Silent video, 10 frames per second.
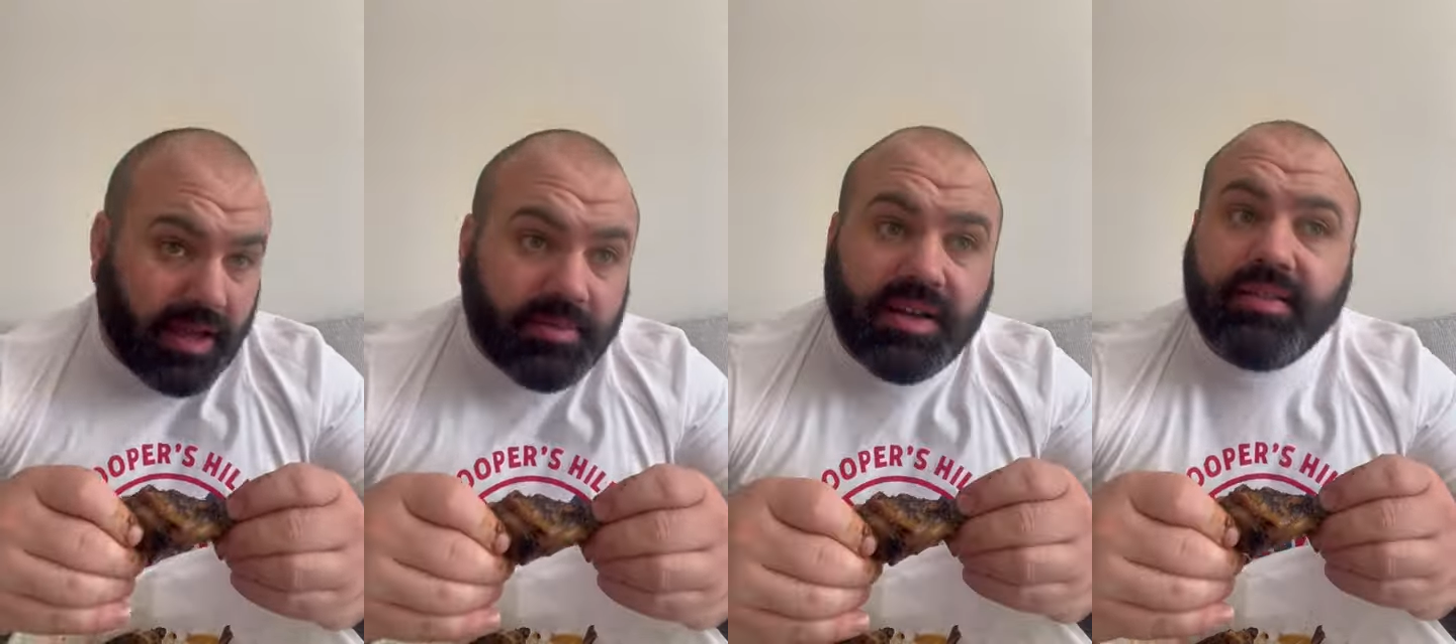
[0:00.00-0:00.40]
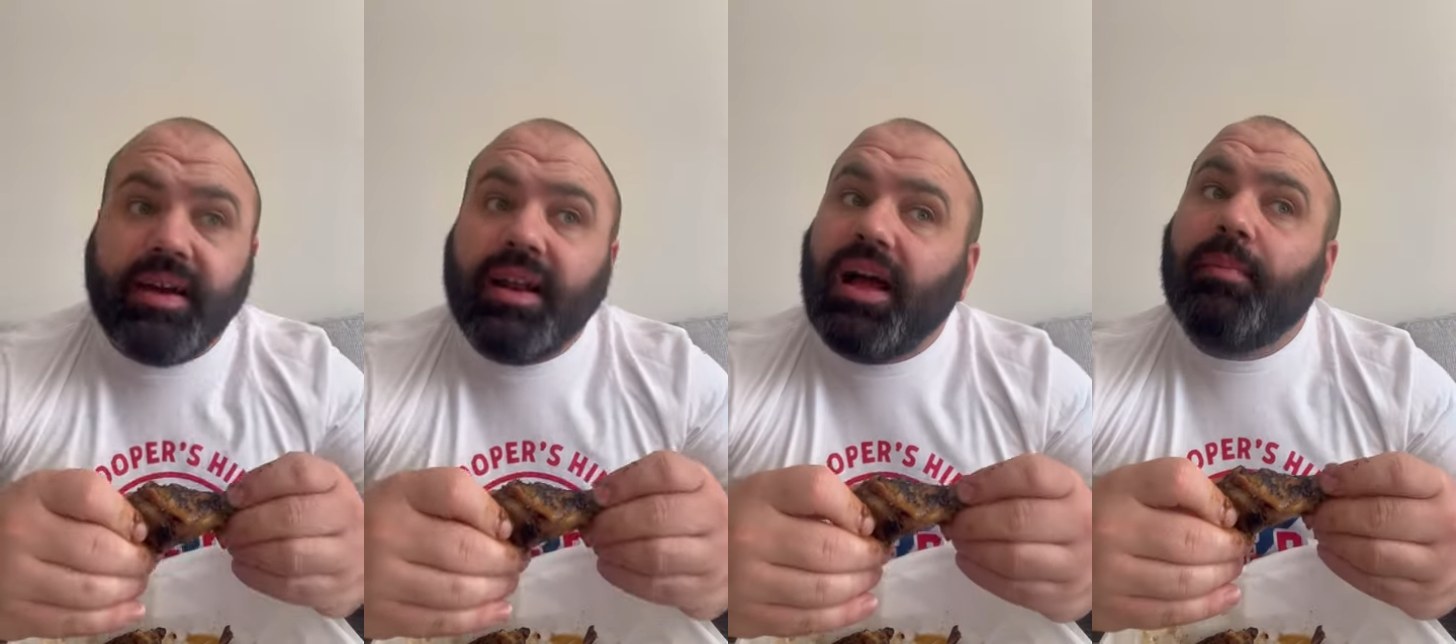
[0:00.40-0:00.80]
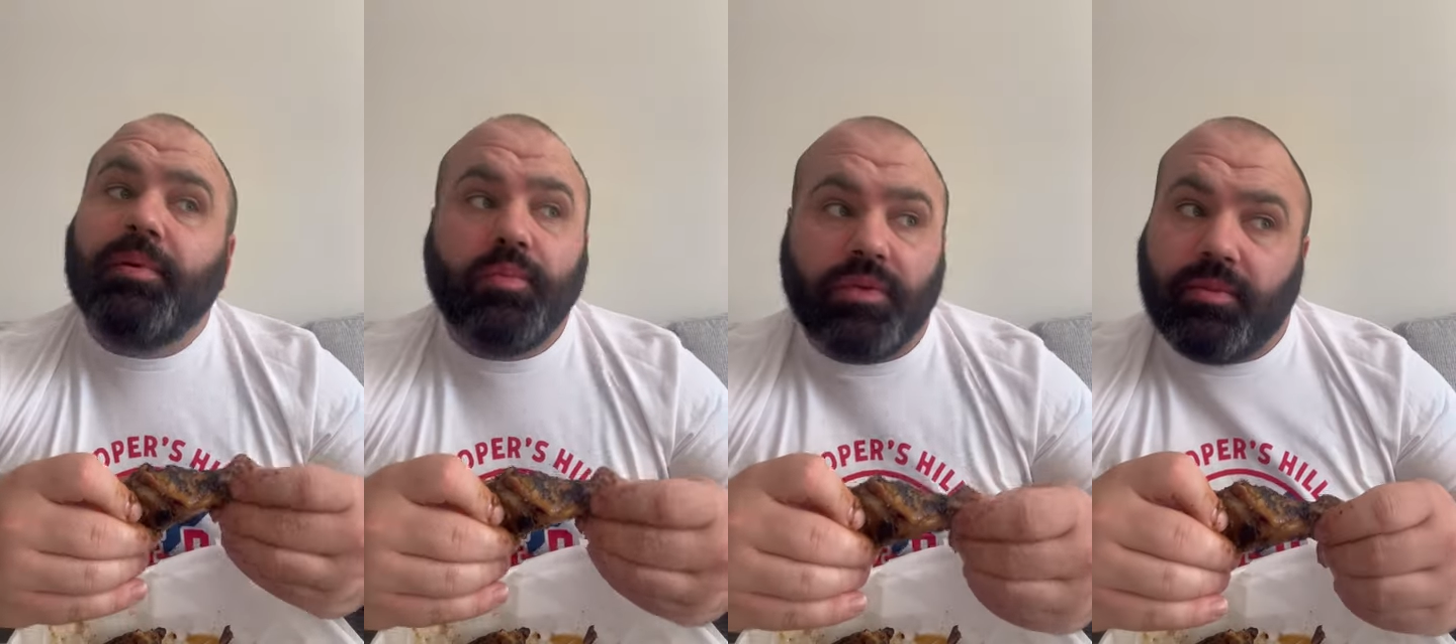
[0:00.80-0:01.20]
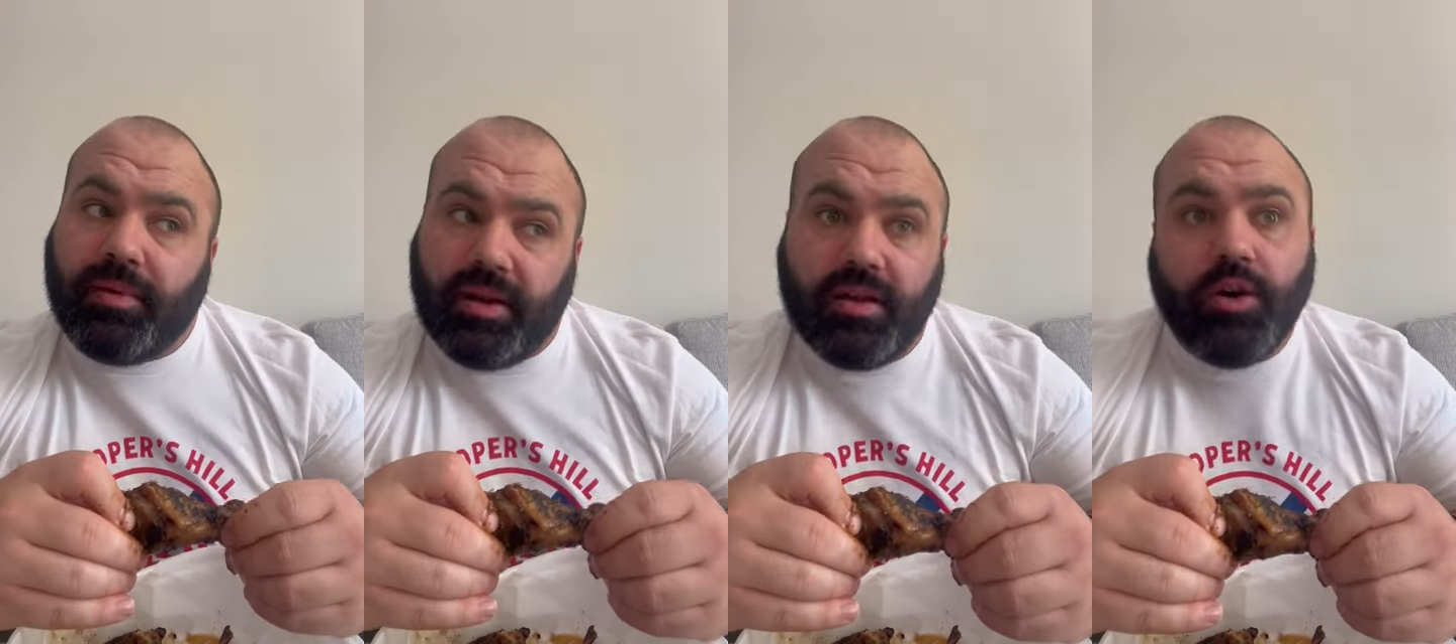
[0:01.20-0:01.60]
Games like that happen when the
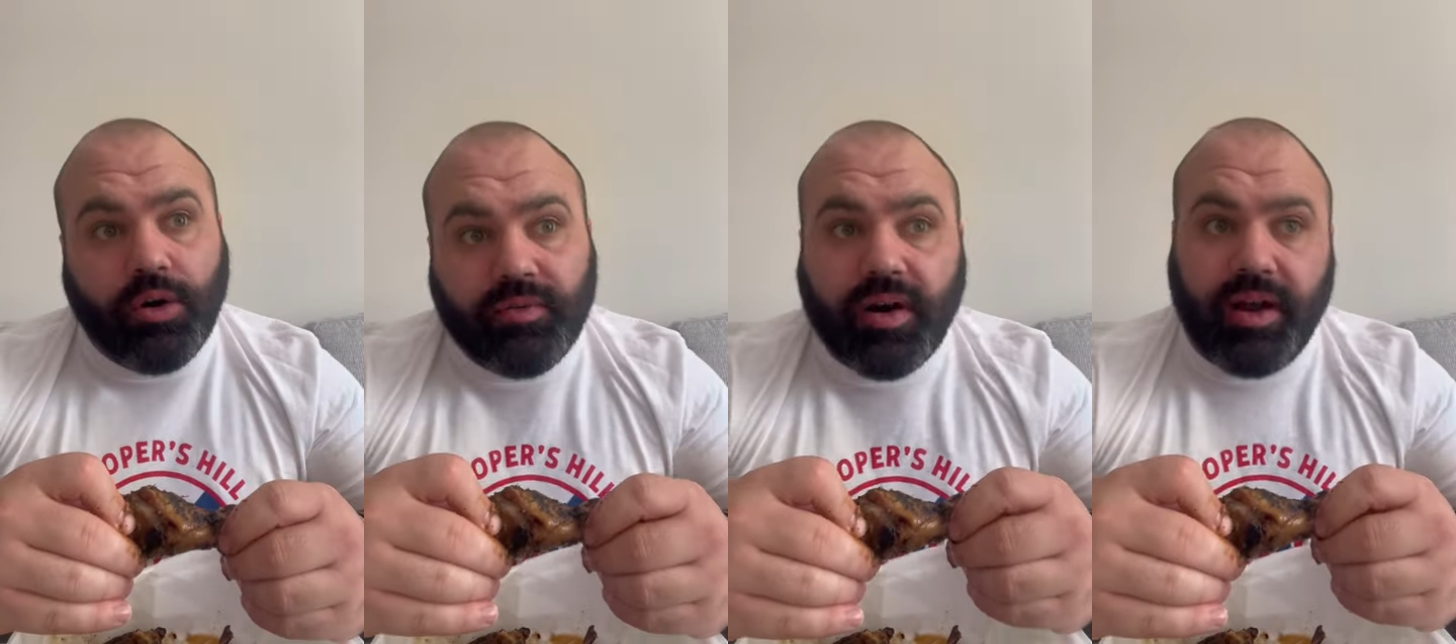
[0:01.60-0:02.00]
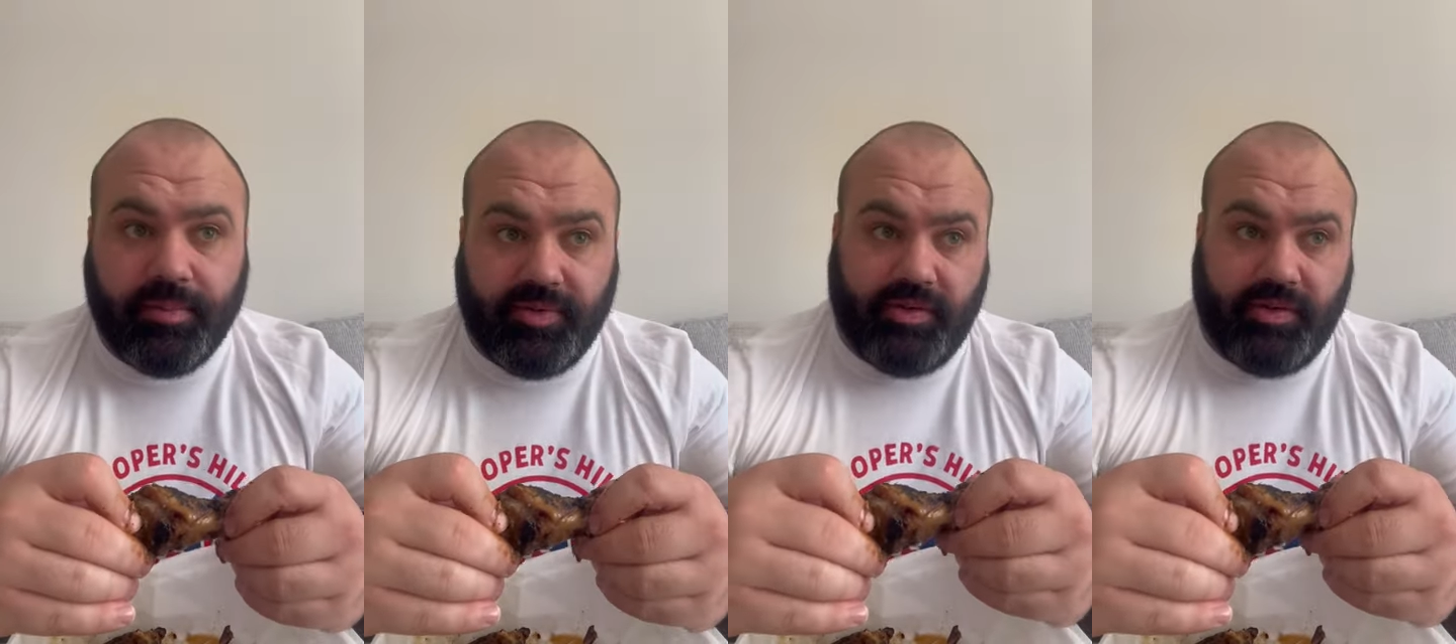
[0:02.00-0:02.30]
media overhypes